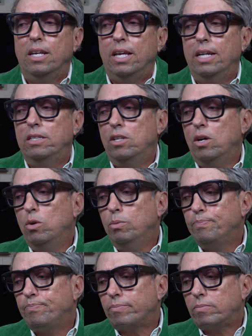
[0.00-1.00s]
And
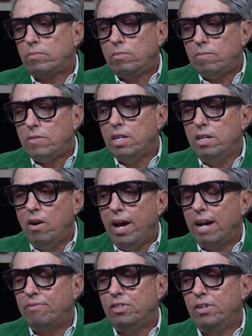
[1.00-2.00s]
so, you know,
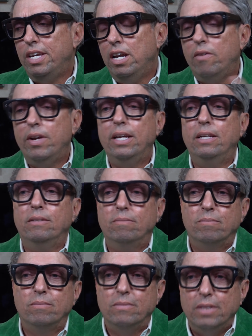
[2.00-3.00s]
after hearing
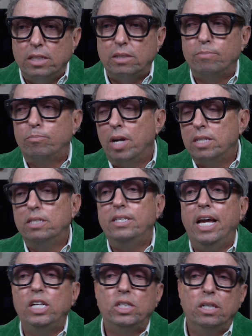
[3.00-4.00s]
this
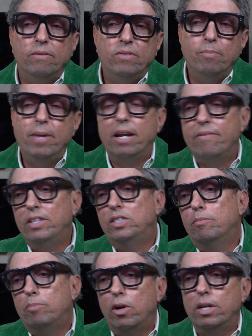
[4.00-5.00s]
presentation of the benefits
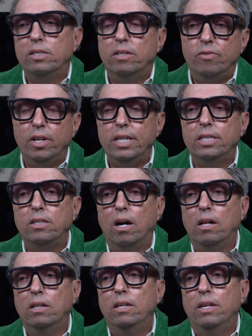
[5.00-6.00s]
and burdens of
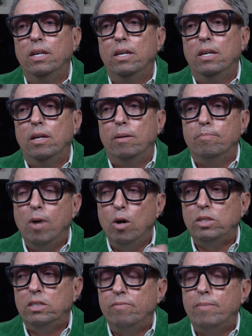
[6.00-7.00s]
Riluzole,
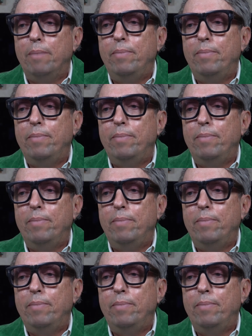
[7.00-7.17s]
most of my